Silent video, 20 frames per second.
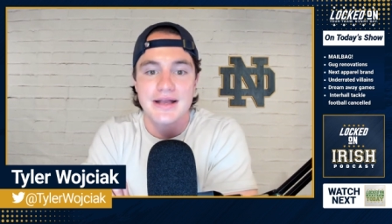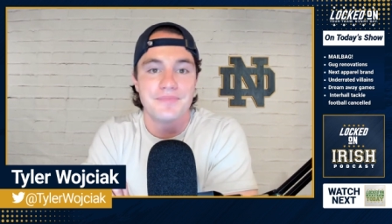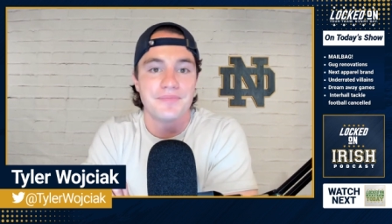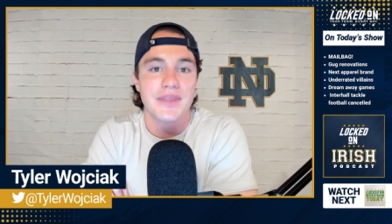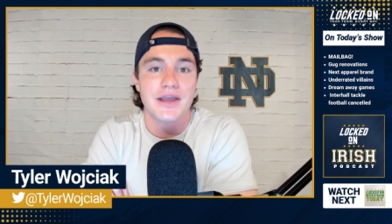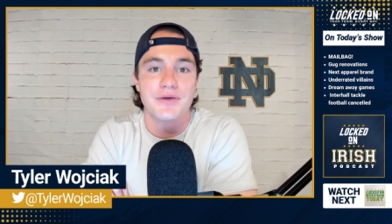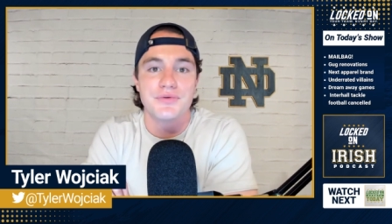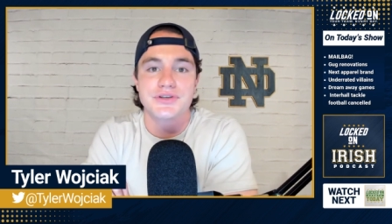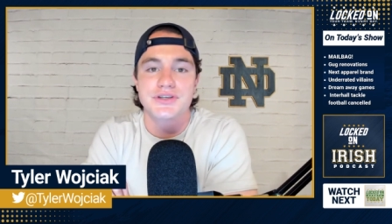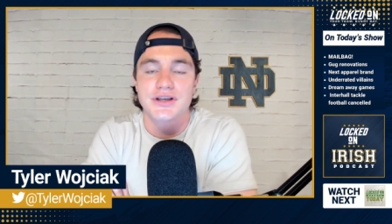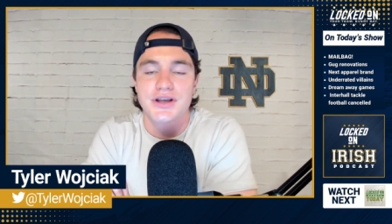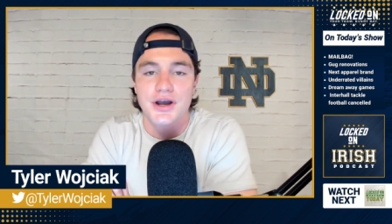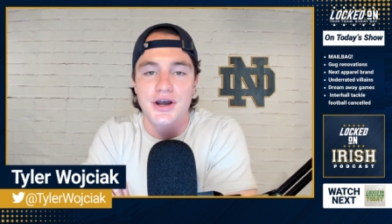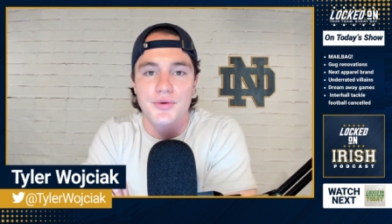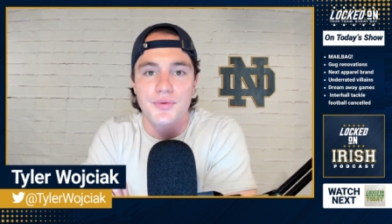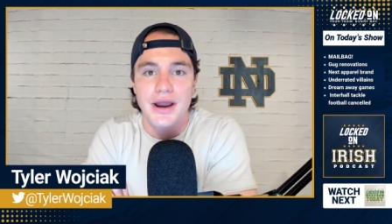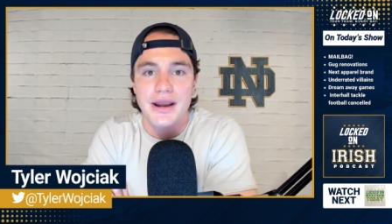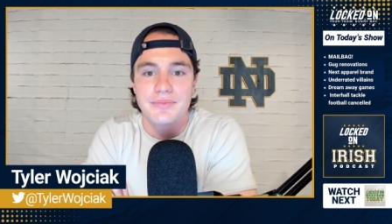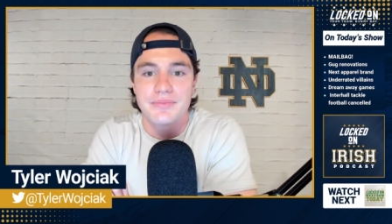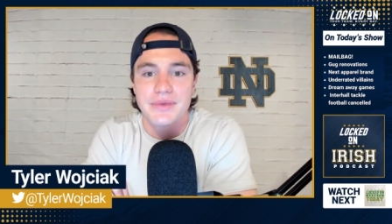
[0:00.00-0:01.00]
it was a good
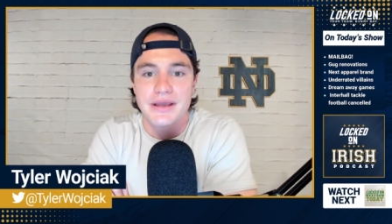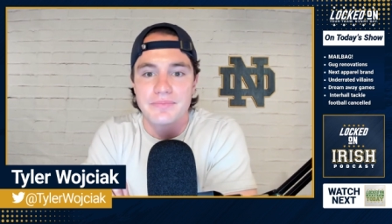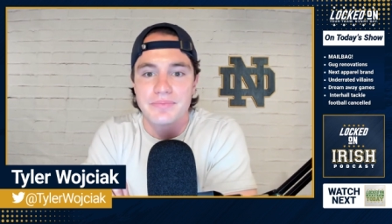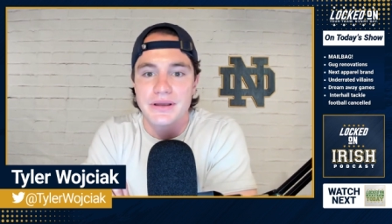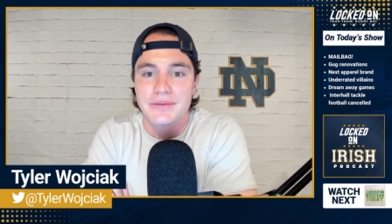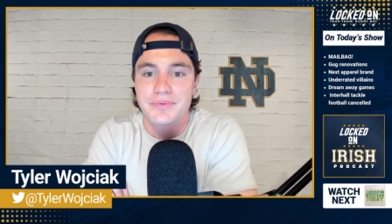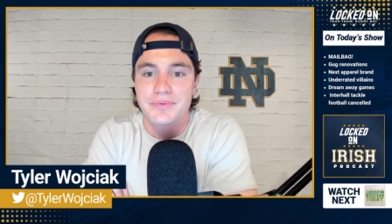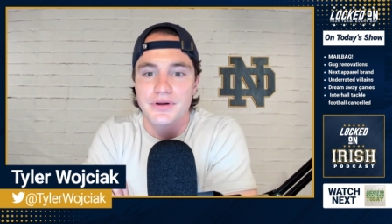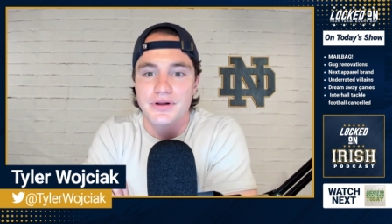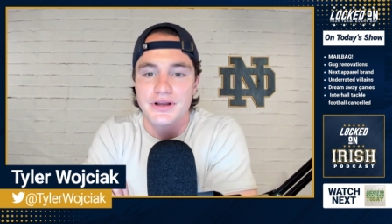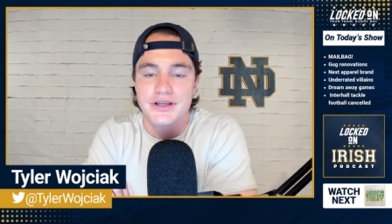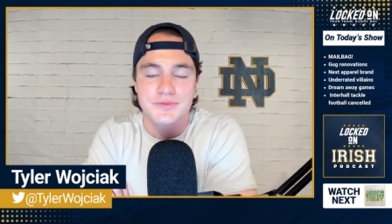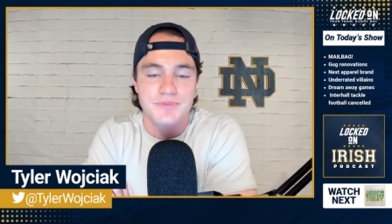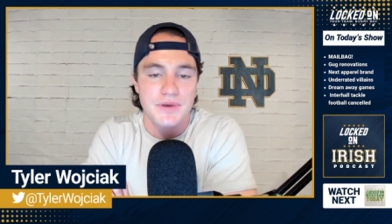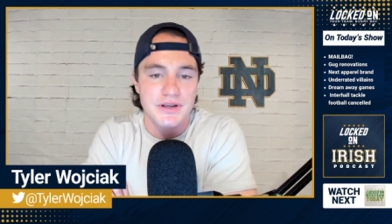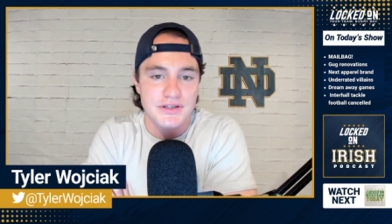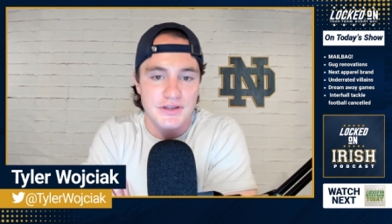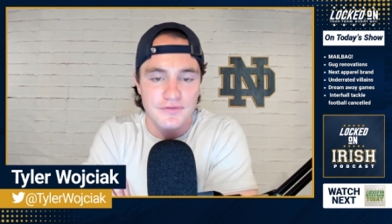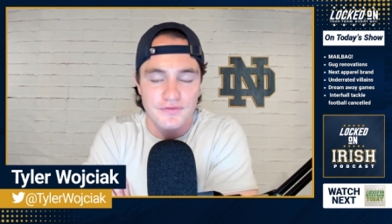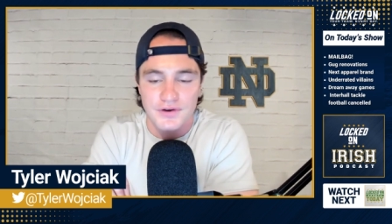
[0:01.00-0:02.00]
way to meet people,
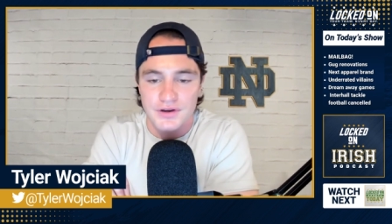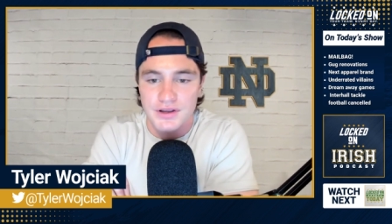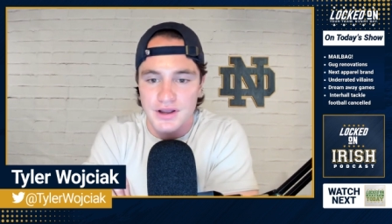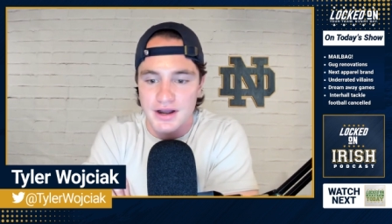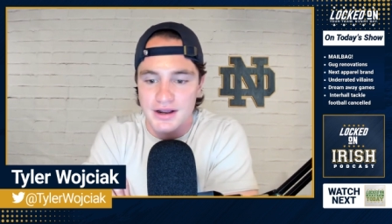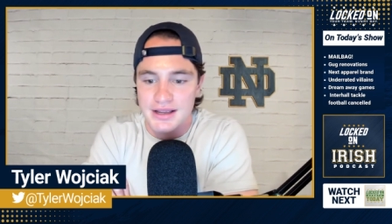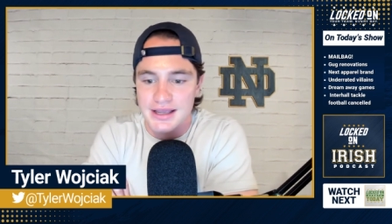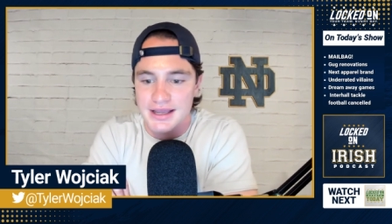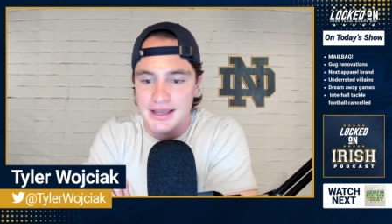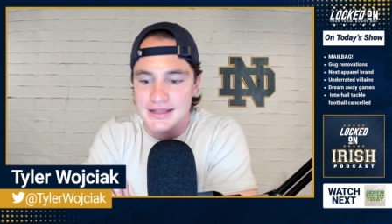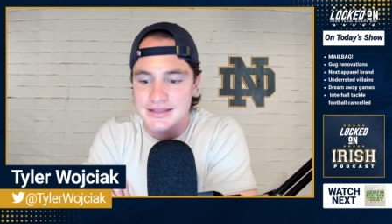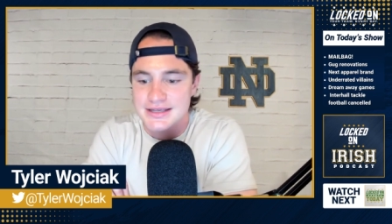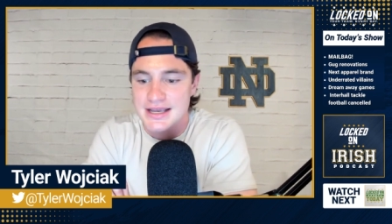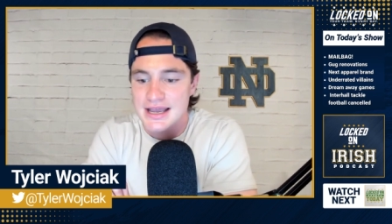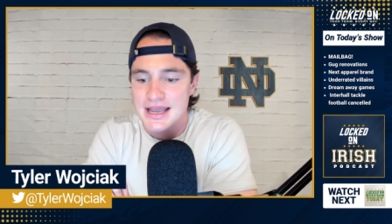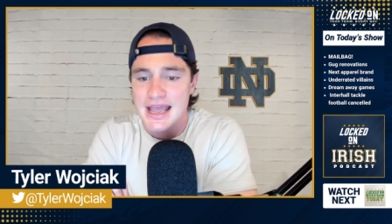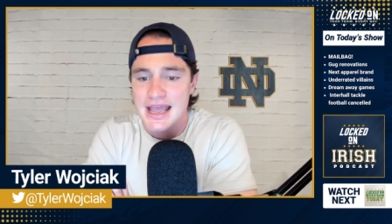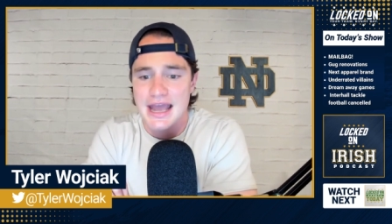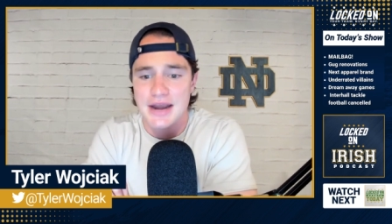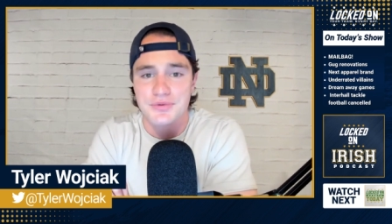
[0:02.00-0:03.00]
especially for young kids,
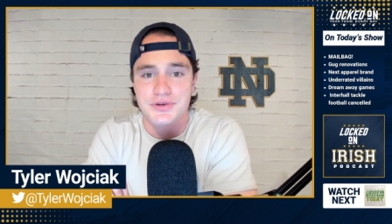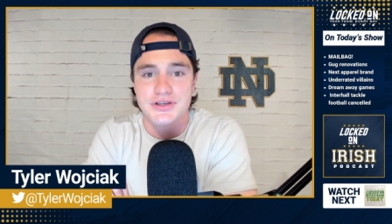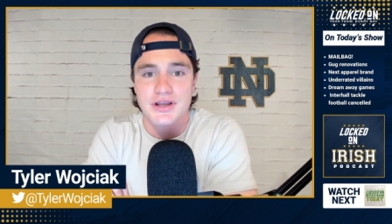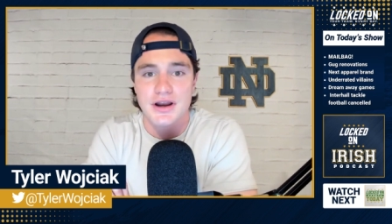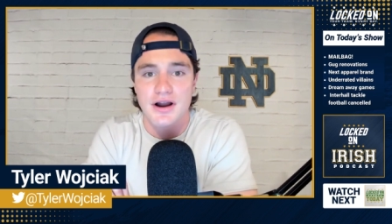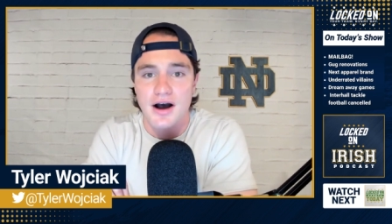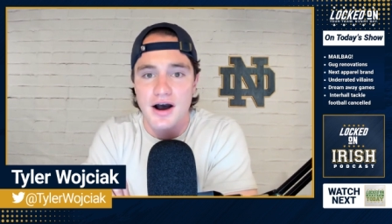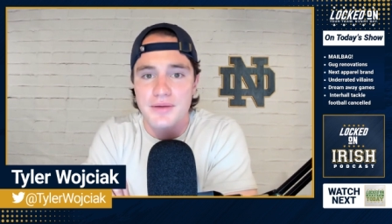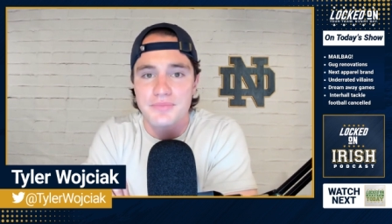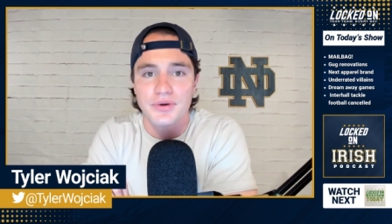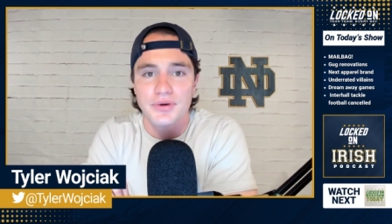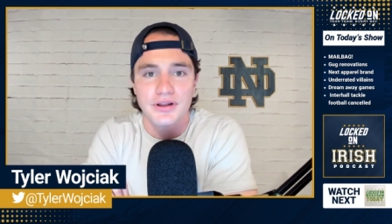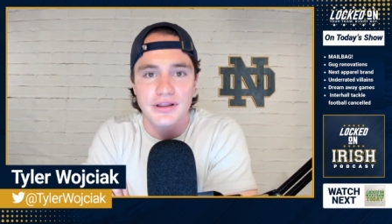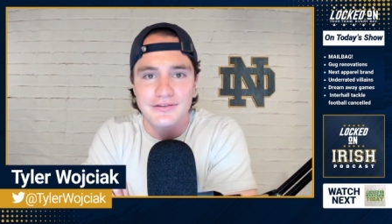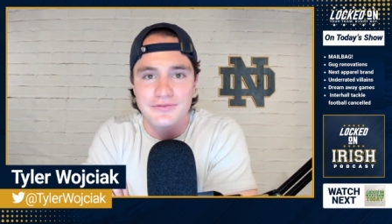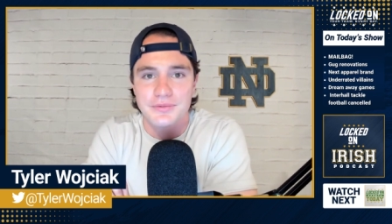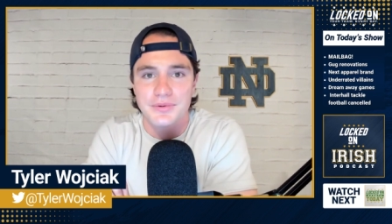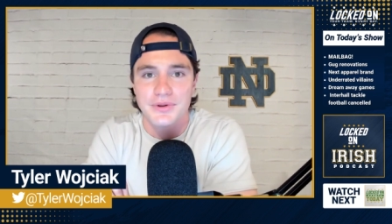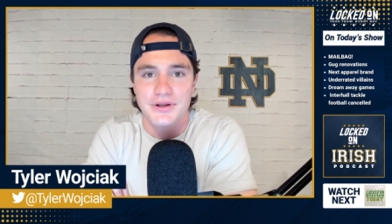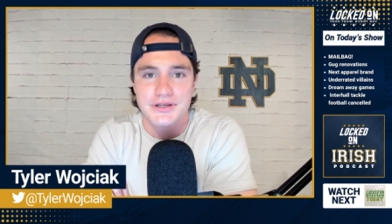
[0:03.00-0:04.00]
and it was an
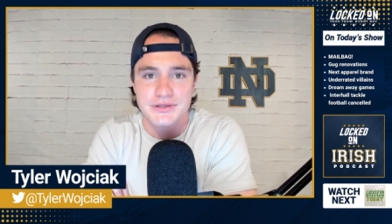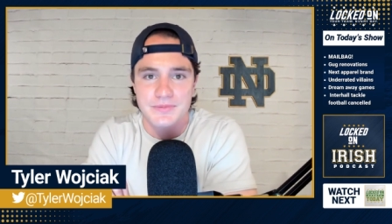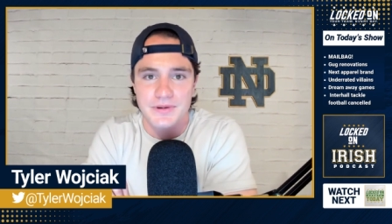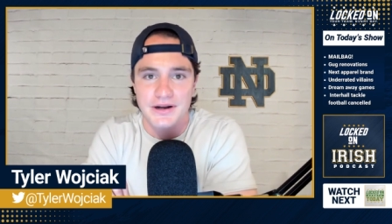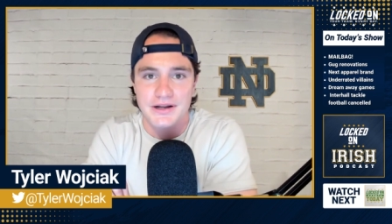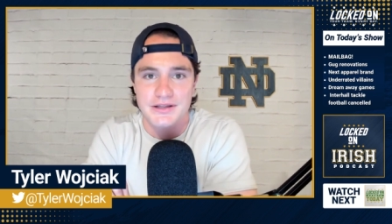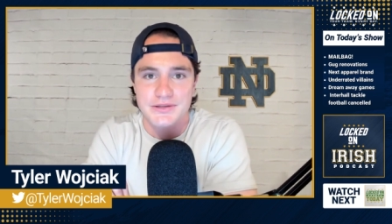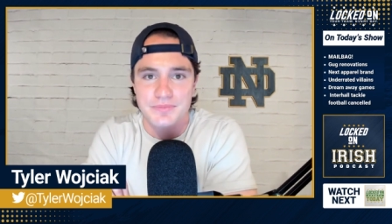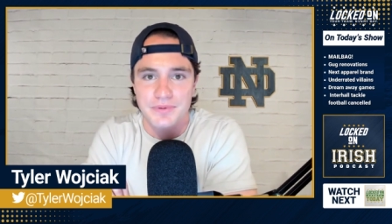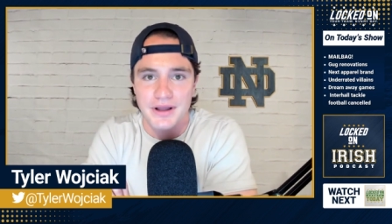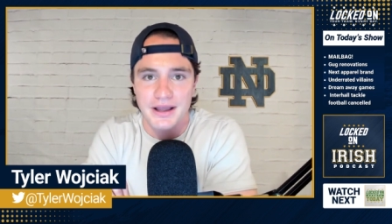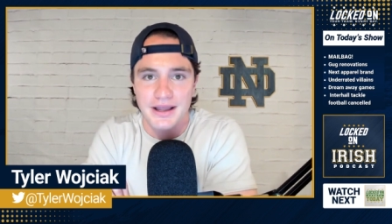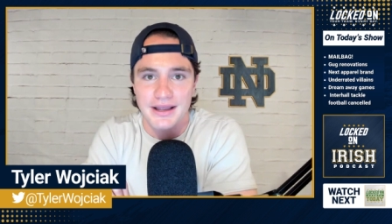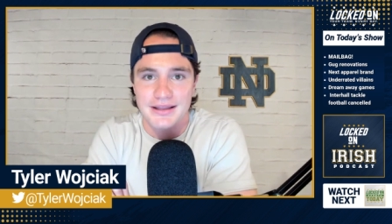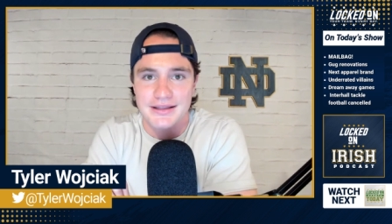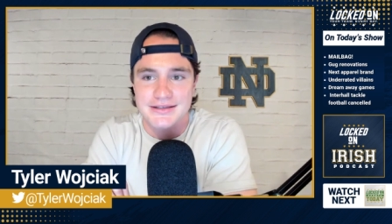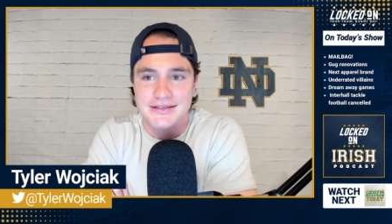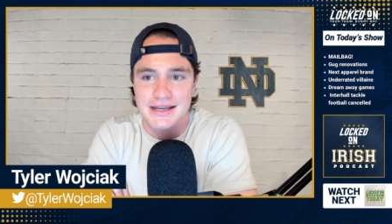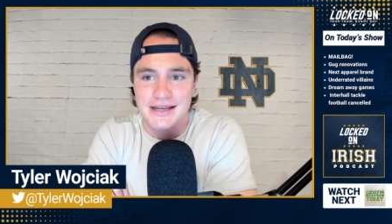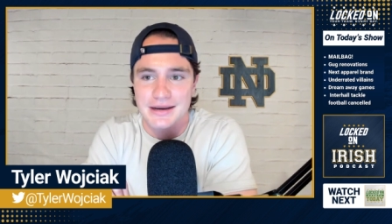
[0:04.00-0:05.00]
unbelievable experience playing
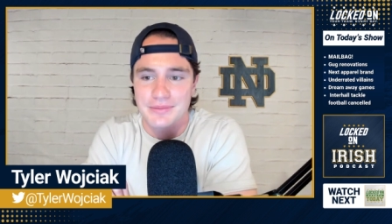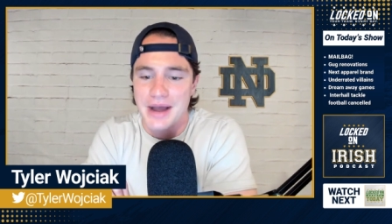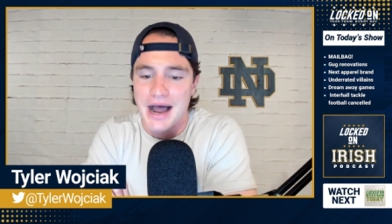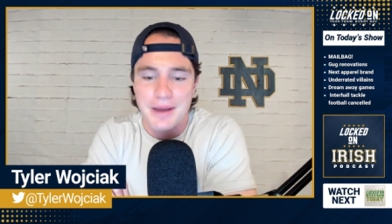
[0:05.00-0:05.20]
in the stadium.